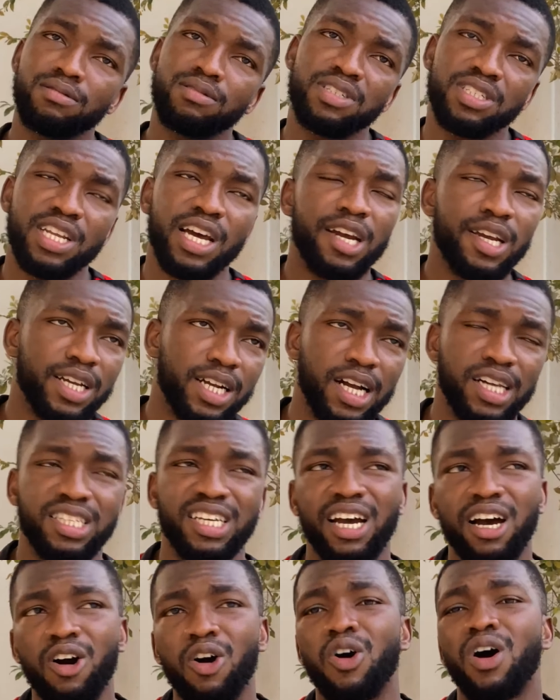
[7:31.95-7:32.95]
either in
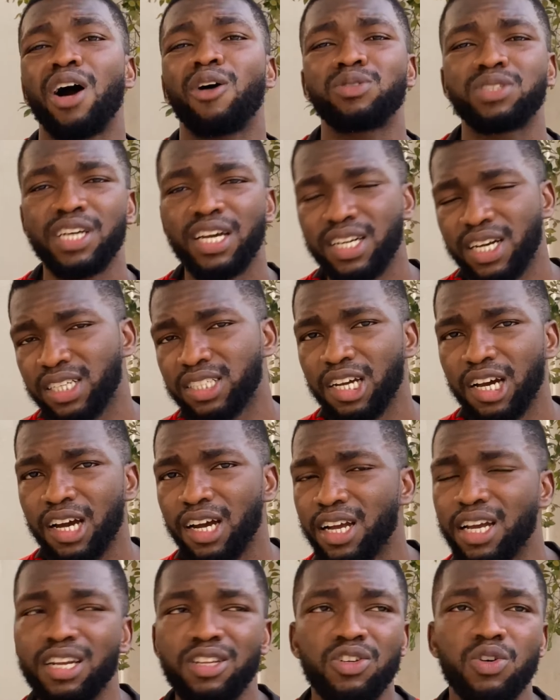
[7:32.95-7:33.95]
Qatar or outside
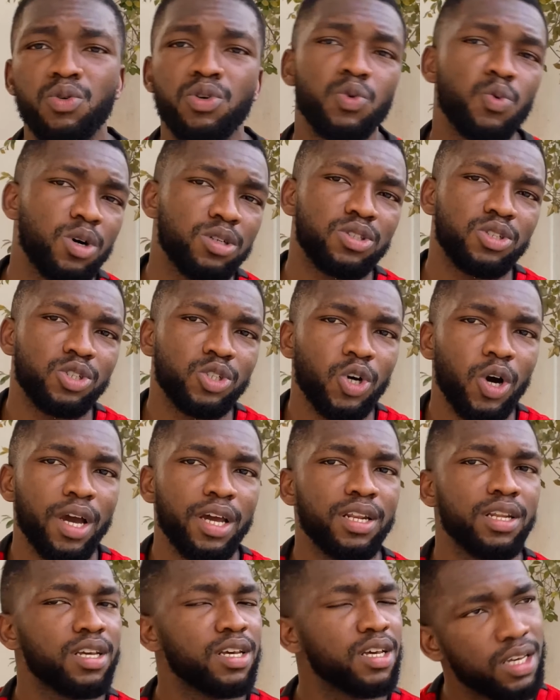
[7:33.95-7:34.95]
Qatar, and you would want to
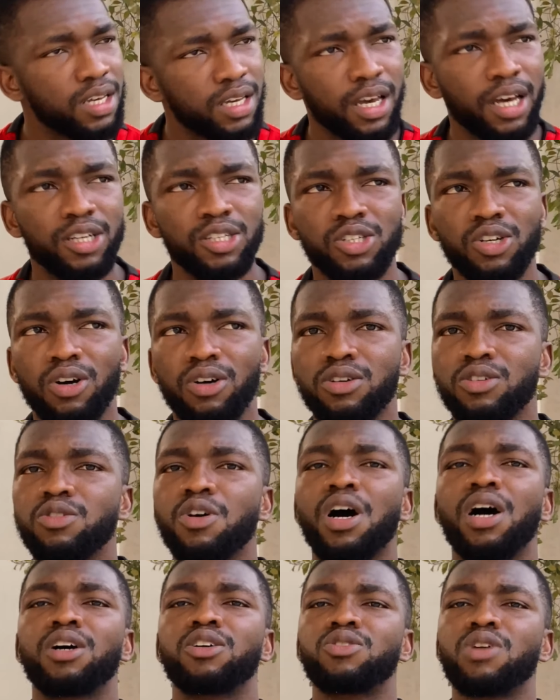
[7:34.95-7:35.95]
join, sure,
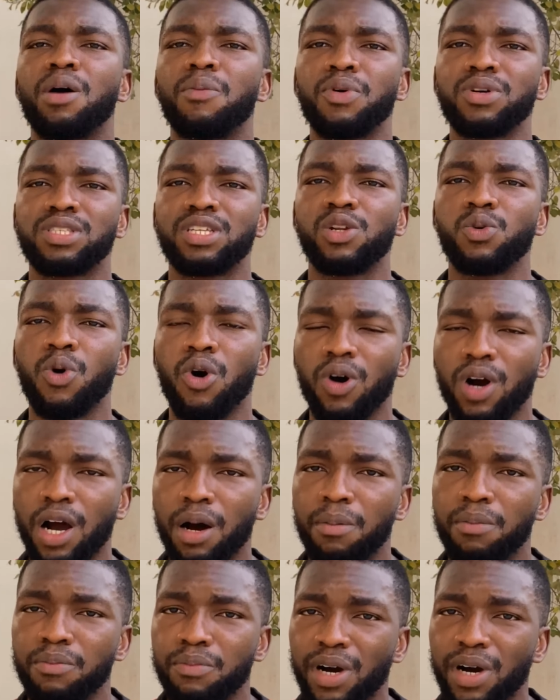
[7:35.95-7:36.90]
you are mostly welcome.